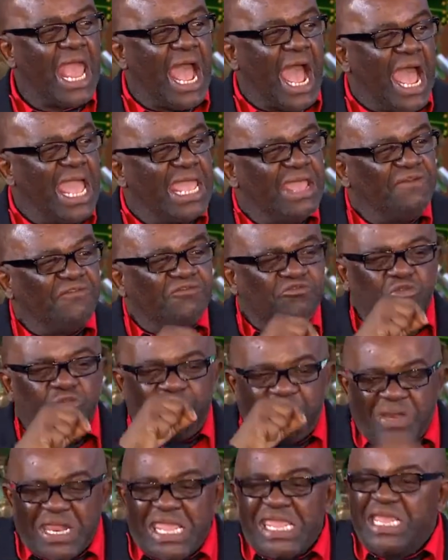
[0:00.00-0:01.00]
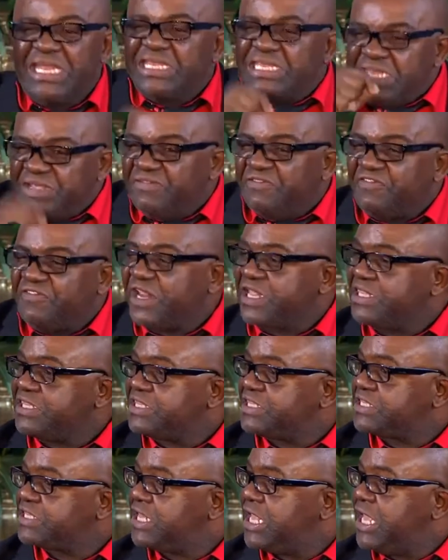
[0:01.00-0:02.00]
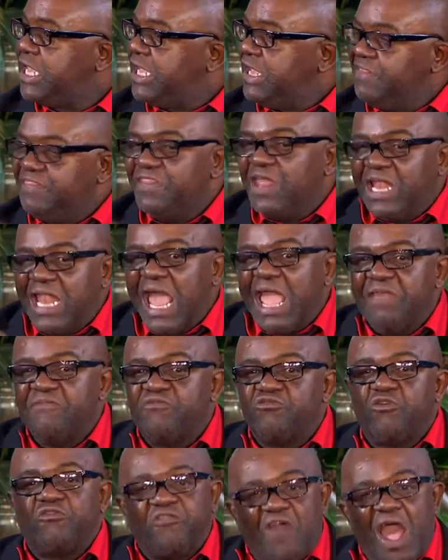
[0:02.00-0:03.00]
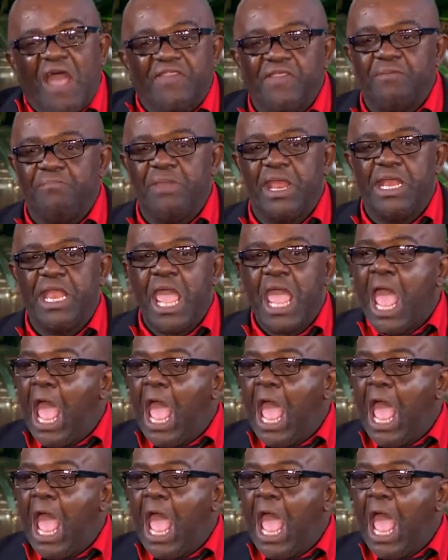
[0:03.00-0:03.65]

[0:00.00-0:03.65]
I have to bring a difference in the lives of other men?